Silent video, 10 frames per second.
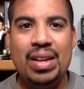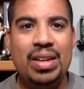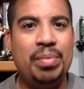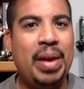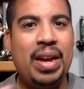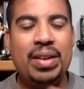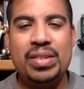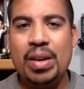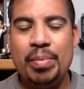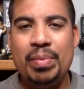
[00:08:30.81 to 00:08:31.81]
He made
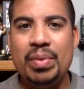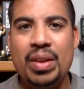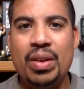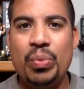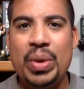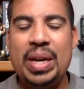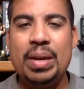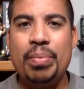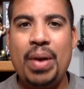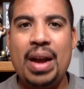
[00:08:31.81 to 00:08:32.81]
some the other week
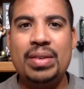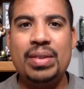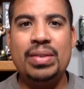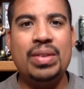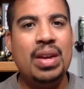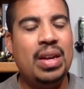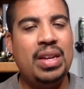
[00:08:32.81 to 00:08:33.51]
in practice.